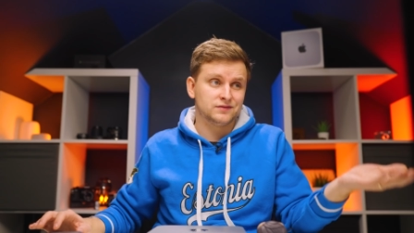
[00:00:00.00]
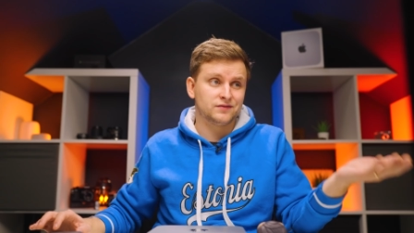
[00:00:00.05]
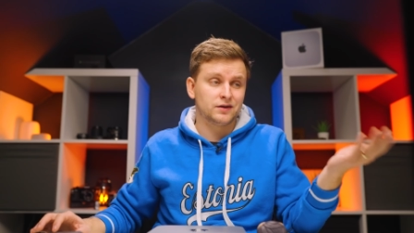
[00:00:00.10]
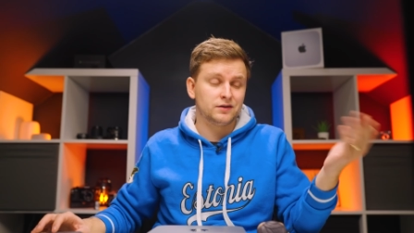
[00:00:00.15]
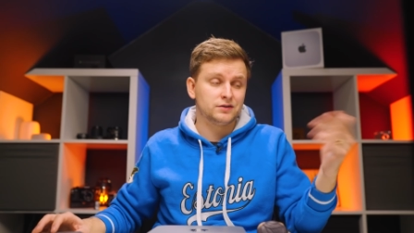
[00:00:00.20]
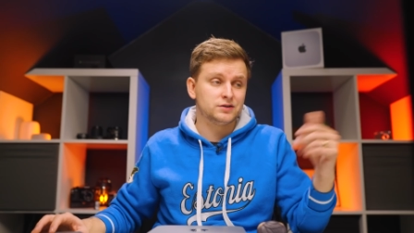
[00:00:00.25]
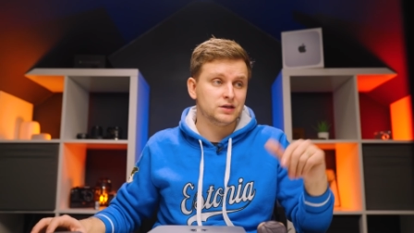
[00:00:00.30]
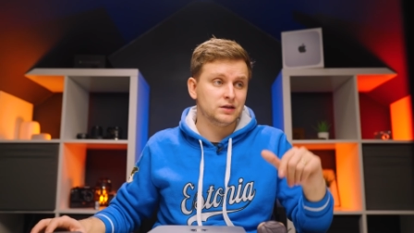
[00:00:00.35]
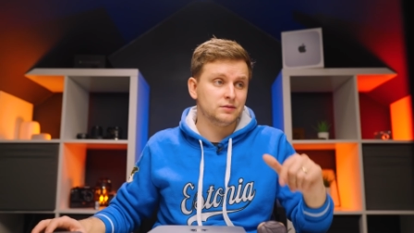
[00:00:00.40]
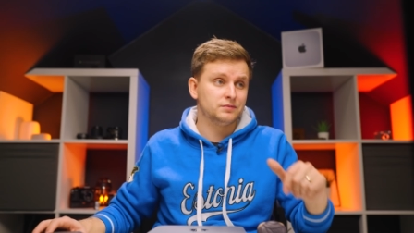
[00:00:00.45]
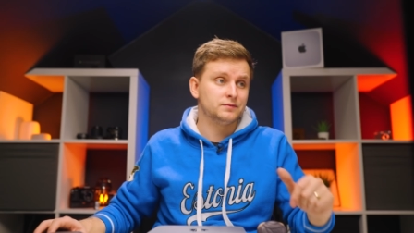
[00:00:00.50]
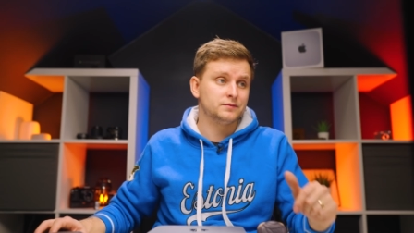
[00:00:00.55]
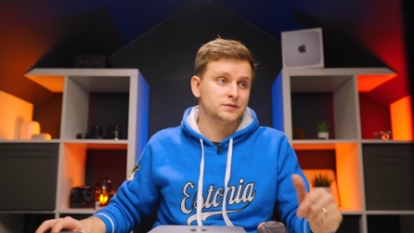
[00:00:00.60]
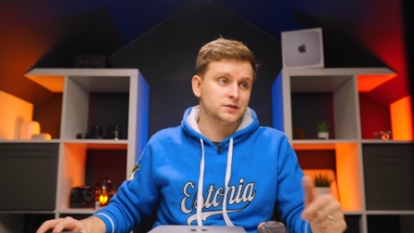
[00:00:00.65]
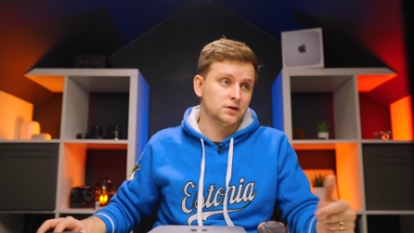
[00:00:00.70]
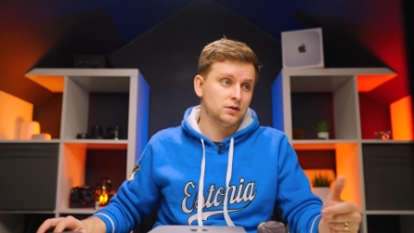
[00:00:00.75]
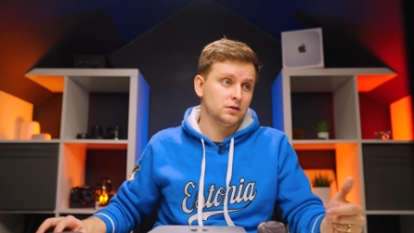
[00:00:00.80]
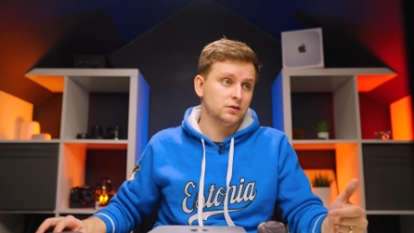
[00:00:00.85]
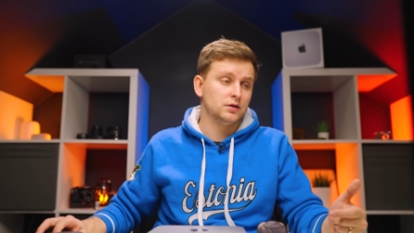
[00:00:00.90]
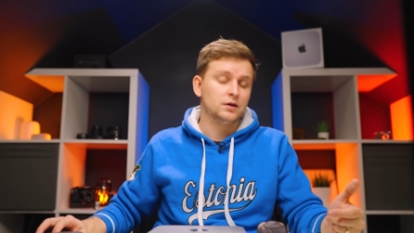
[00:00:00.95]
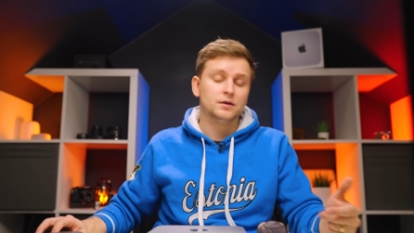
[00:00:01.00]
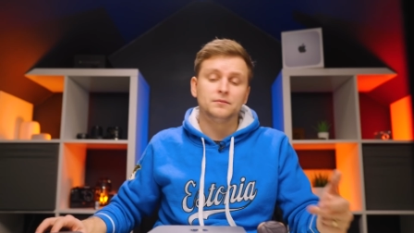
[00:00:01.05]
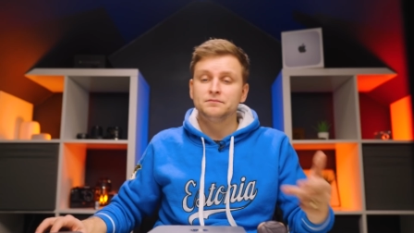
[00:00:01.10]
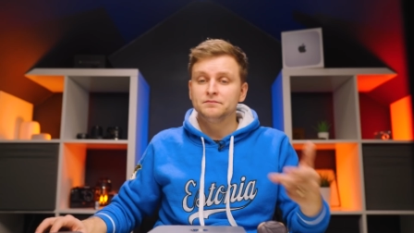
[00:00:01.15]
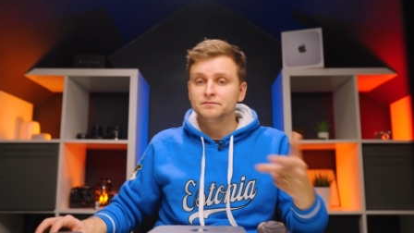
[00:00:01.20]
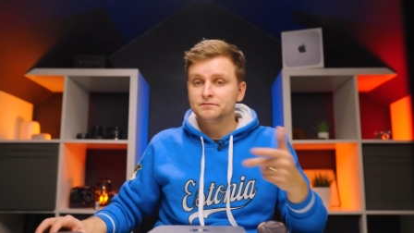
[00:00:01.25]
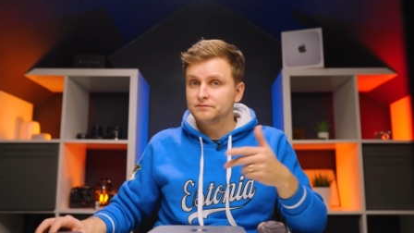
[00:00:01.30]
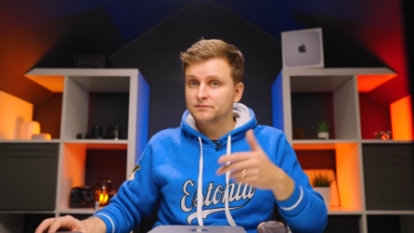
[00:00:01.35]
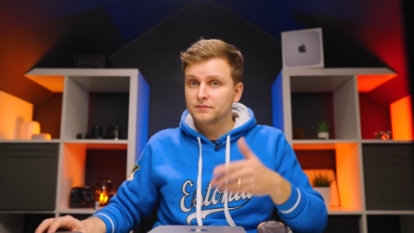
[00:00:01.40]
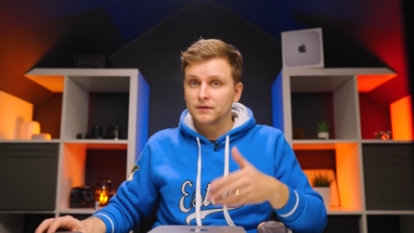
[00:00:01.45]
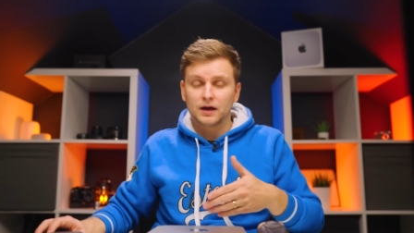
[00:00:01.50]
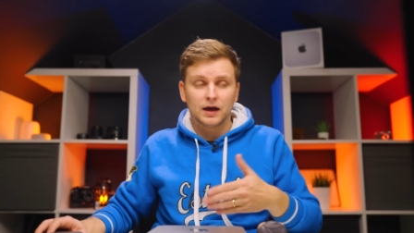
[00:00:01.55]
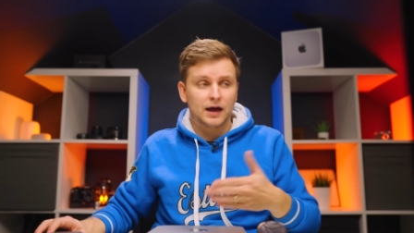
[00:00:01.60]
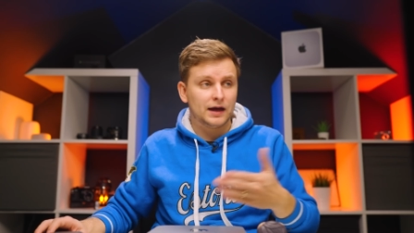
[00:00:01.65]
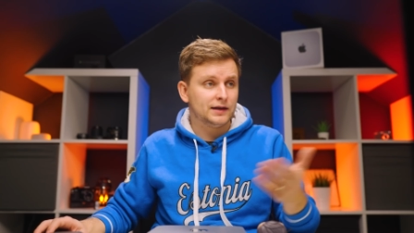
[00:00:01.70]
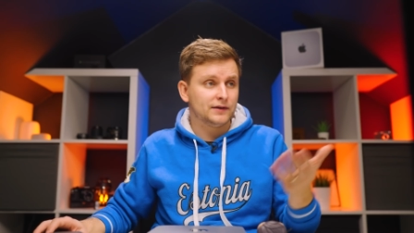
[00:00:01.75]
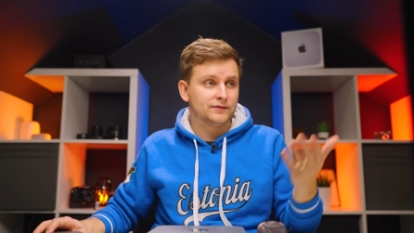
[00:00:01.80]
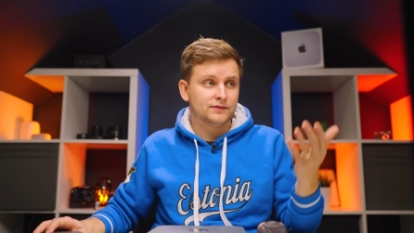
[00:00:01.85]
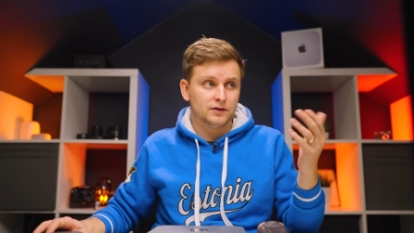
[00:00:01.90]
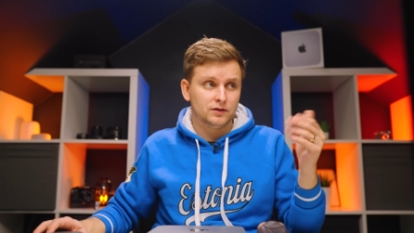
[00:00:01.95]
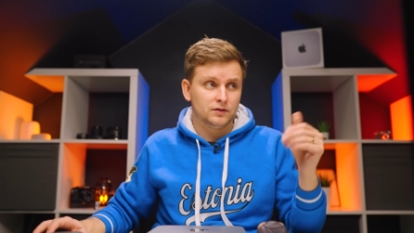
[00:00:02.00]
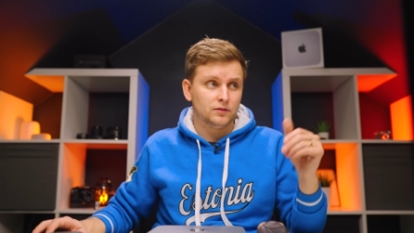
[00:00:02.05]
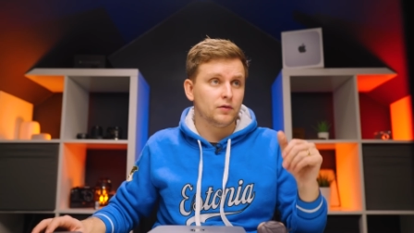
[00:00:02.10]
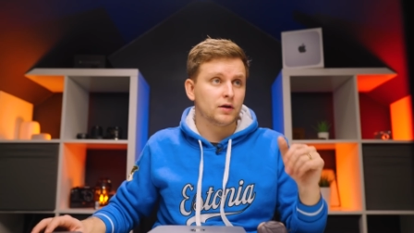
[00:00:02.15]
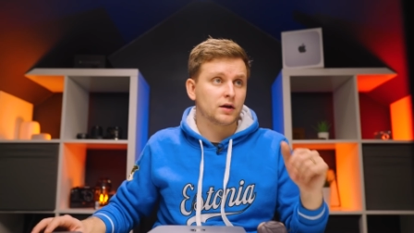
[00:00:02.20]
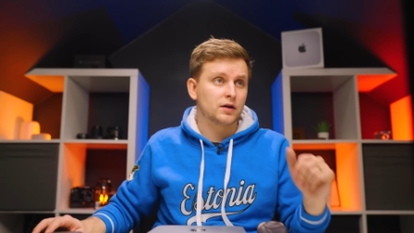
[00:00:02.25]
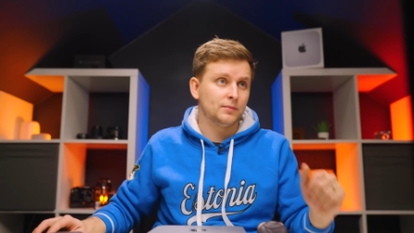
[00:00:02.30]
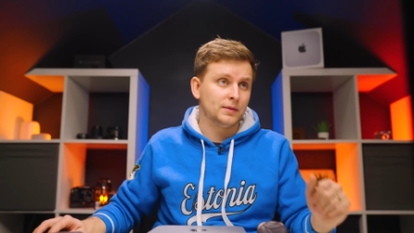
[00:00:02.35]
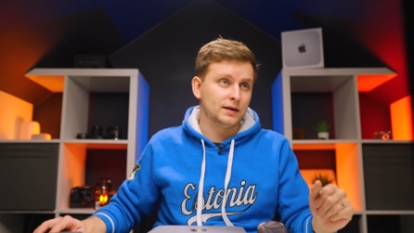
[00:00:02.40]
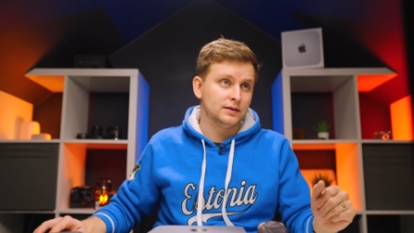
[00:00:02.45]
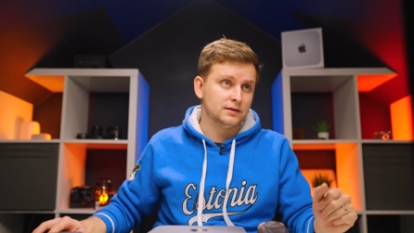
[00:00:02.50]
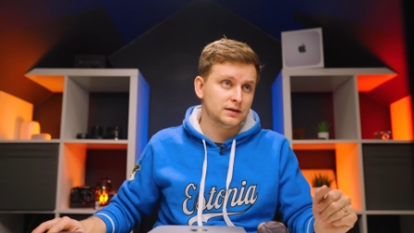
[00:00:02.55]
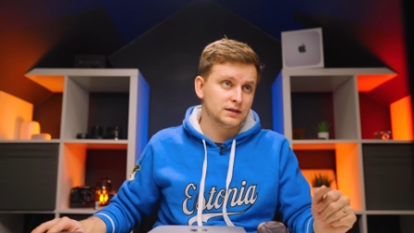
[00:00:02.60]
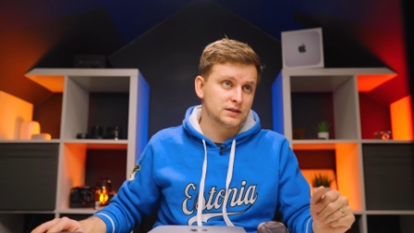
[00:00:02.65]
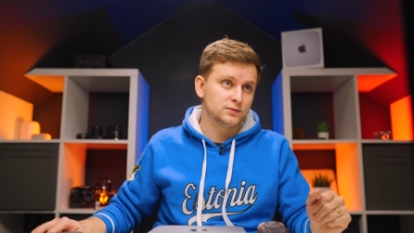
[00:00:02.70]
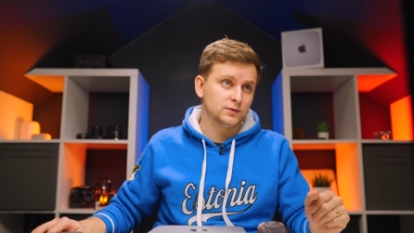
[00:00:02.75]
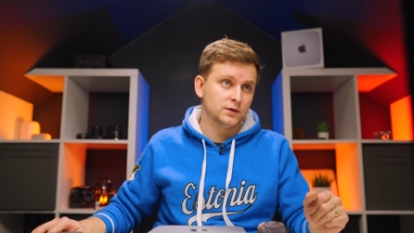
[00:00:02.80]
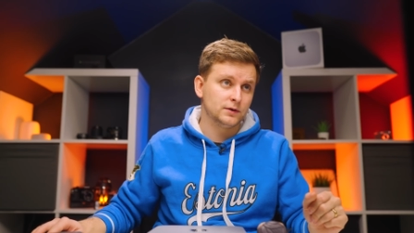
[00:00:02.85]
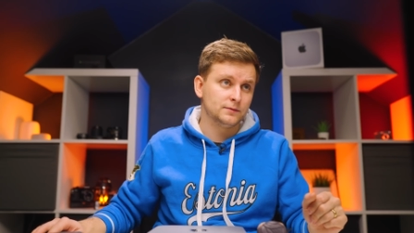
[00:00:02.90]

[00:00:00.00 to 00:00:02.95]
It's very cheap, so I definitely recommend this